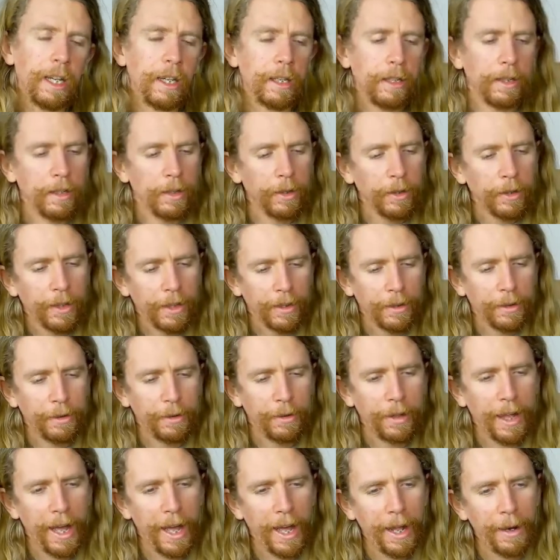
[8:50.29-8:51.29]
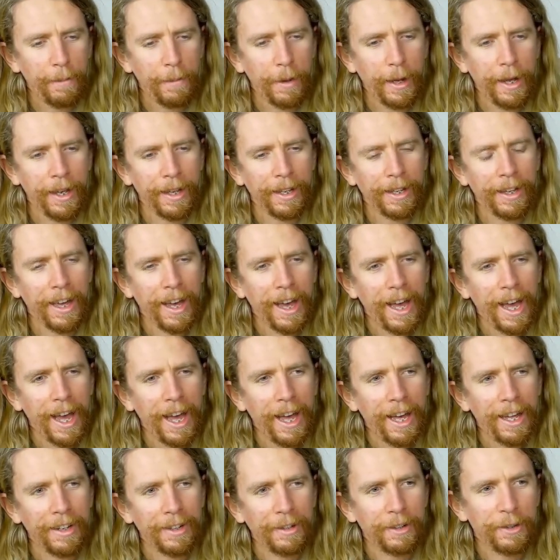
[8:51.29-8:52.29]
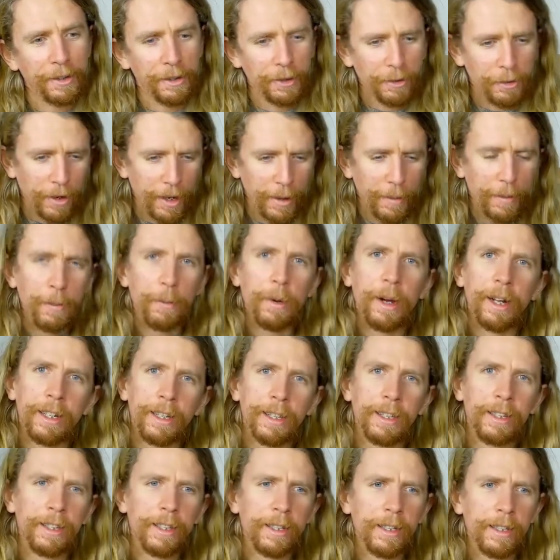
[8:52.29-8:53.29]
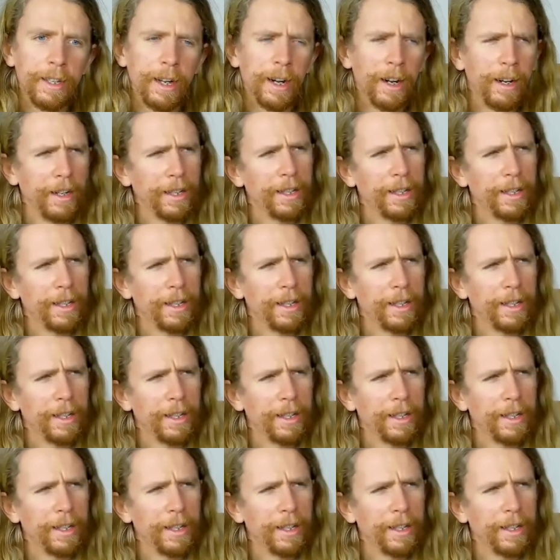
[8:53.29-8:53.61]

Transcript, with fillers: He's looking through the handbag and describing what he sees there.